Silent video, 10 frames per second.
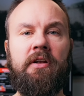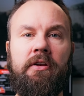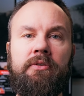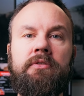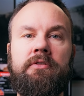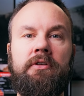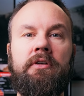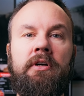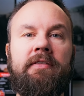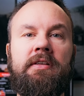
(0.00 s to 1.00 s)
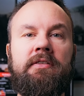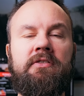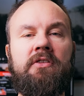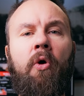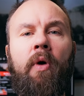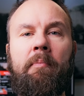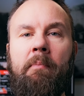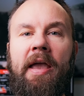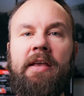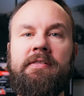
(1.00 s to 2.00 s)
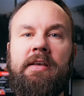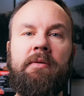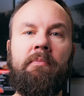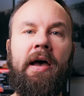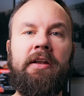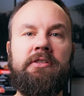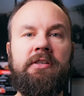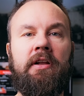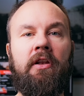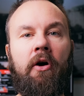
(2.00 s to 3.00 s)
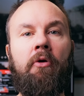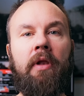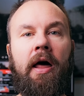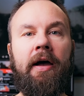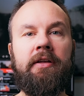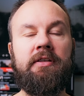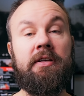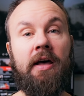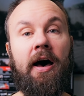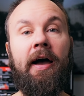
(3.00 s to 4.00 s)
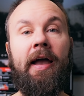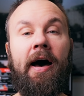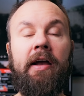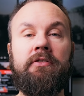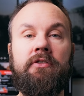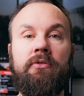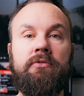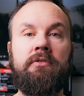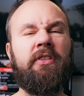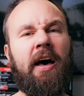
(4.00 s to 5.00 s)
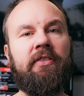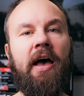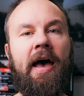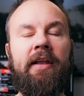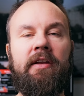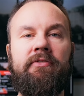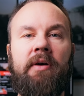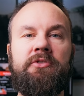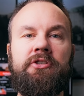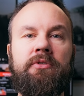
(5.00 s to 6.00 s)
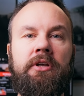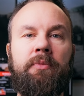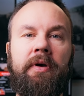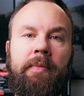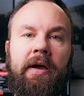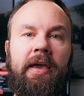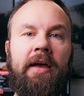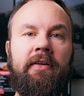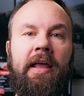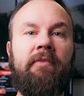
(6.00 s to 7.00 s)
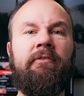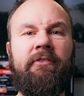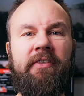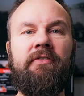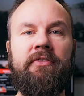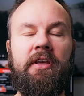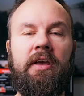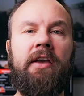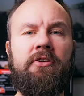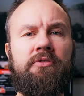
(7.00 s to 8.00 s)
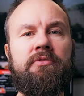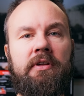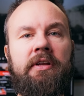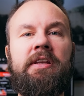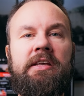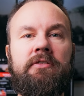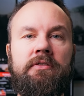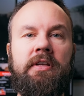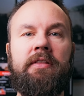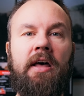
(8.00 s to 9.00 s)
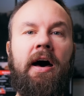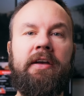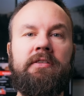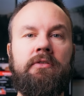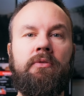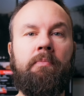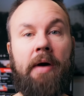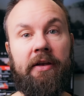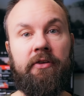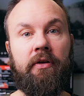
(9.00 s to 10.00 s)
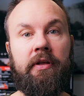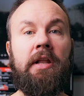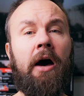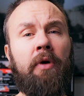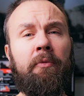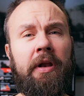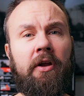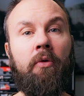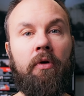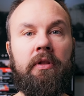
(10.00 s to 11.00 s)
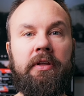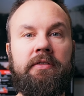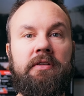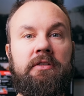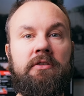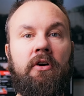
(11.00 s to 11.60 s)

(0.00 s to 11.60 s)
looser as it's so amazing managing low light and high ISOs. On the other hand, if I'm shooting with my Canon M50, I usually need to set the ISO manually. Now when we know all this, it's